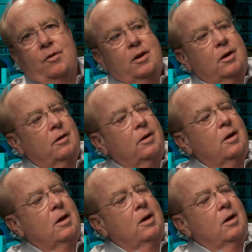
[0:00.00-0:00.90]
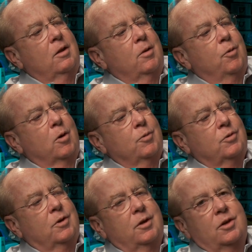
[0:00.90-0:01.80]
it in. The
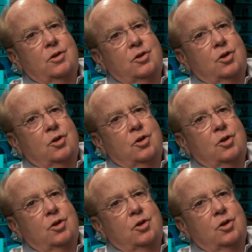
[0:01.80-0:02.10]
purpose of this is